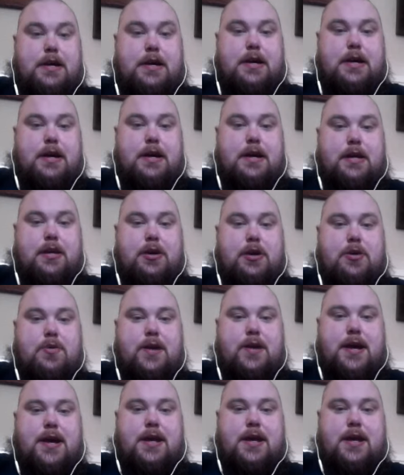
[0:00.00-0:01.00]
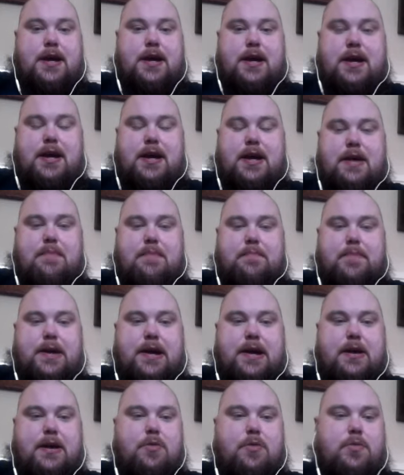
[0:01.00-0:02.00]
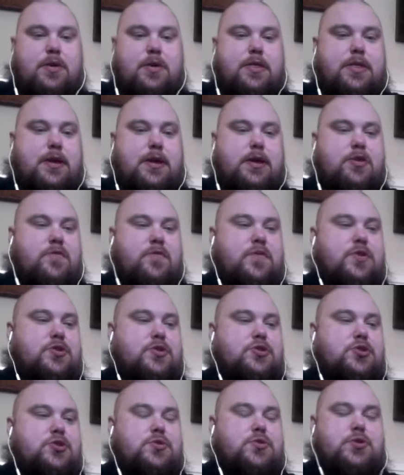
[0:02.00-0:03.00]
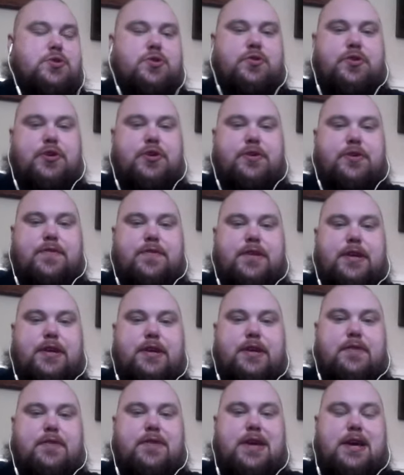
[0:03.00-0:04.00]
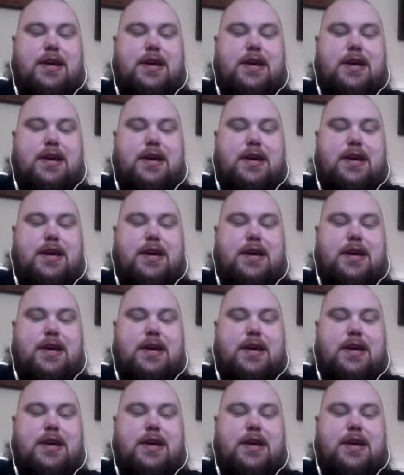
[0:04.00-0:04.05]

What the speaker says: Hello, and I am back with another tutorial video.